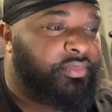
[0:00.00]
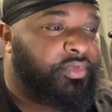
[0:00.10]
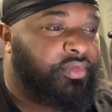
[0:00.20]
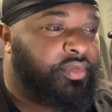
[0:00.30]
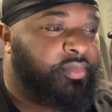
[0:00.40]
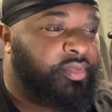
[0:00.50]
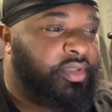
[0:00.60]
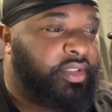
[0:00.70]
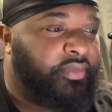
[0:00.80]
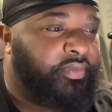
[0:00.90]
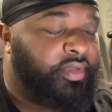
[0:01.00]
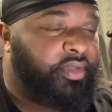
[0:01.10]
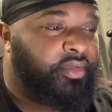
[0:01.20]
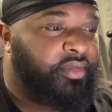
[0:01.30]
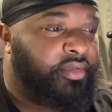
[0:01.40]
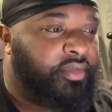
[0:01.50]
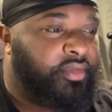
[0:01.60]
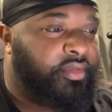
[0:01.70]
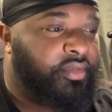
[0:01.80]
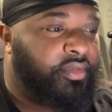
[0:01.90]
you just put FL,
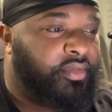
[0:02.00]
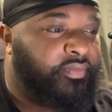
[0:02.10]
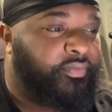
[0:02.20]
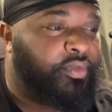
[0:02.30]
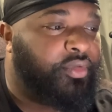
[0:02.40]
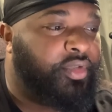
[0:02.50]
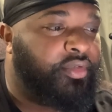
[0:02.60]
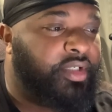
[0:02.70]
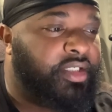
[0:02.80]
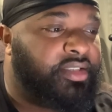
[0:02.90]
Florida, United